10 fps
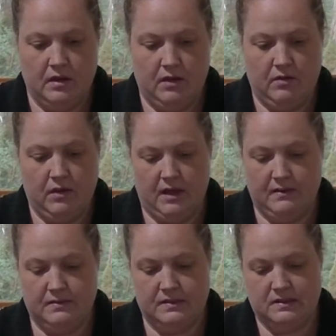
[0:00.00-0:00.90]
Okay,
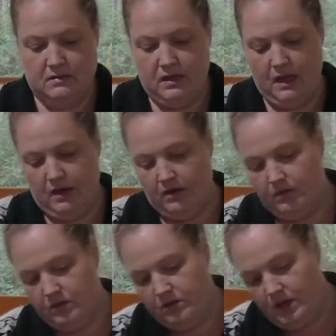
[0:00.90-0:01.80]
so
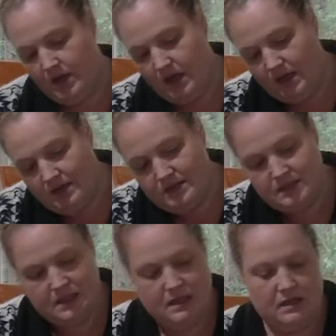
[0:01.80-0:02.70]
now you can kind of
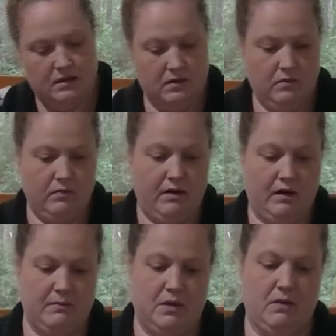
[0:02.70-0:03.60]
see where
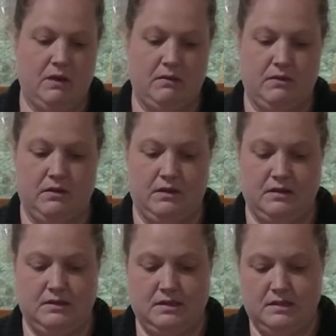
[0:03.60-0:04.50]
I'm going with
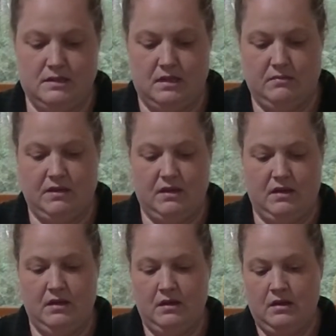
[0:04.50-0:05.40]
this. This is going to
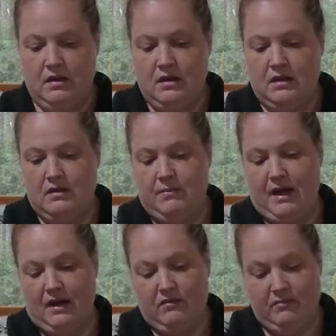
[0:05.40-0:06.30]
be the
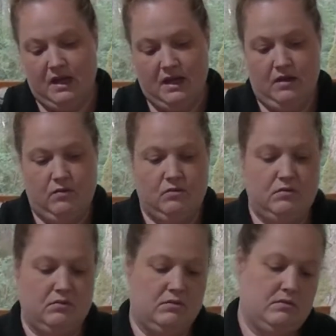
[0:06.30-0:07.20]
back of my
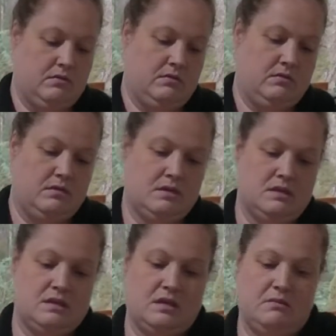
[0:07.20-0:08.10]
owl. This
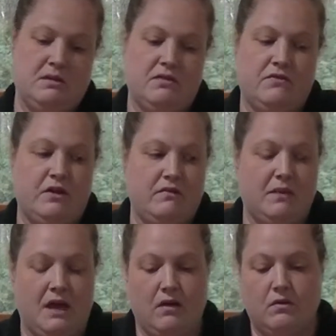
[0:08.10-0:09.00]
is going to be the front of
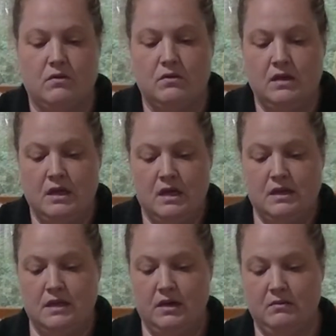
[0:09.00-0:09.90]
my owl.
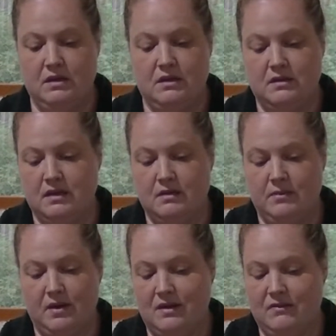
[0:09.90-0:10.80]
Now I'm going to think
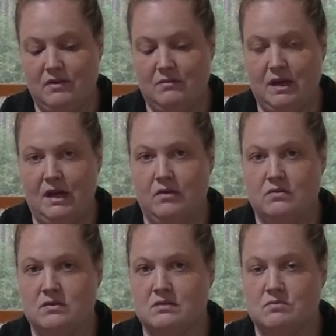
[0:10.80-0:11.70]
about giving my
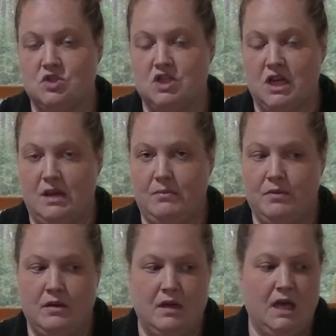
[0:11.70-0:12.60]
owl some shape.
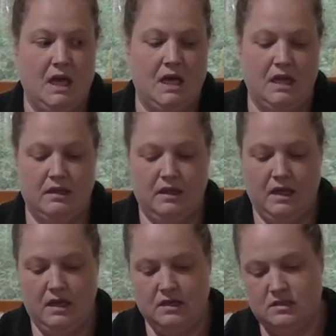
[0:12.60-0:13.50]
And I
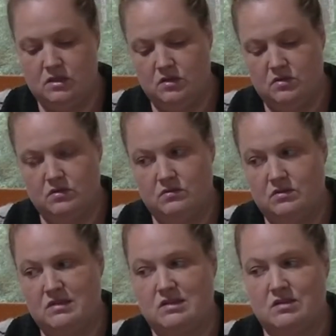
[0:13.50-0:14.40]
like to
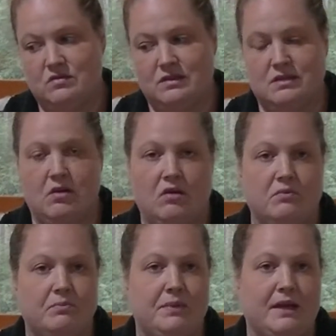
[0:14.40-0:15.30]
do what's
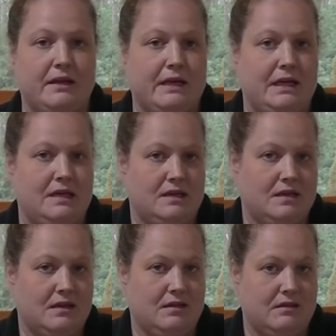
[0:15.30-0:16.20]
called
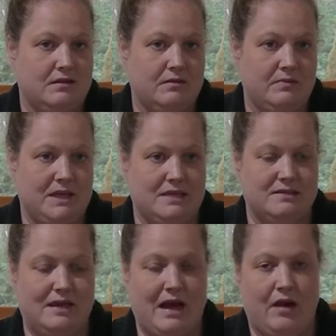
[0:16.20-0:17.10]
bellying the
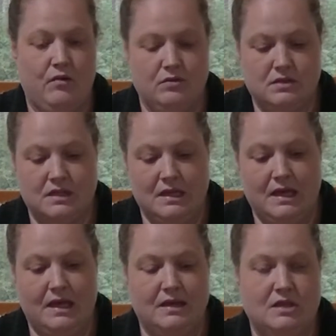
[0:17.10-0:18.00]
piece out,
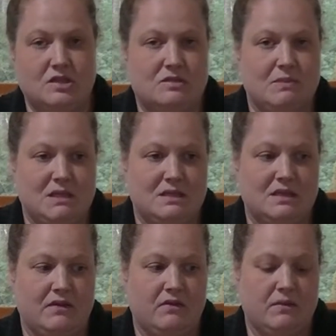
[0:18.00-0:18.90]
and that just means to
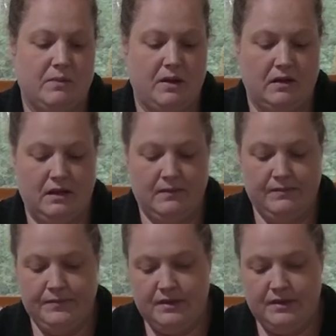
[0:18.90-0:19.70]
give it a belly.